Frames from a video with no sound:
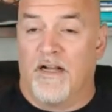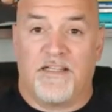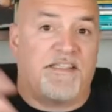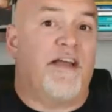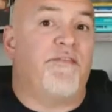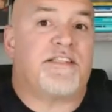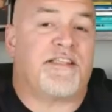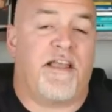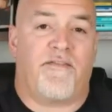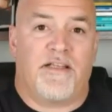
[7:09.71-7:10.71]
a 7
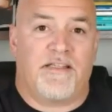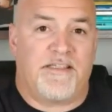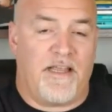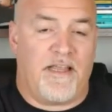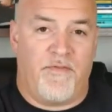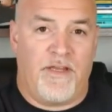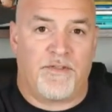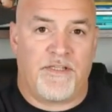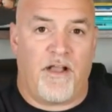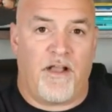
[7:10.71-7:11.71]
second video
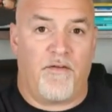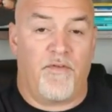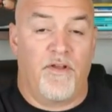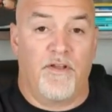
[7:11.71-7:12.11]
takeoff.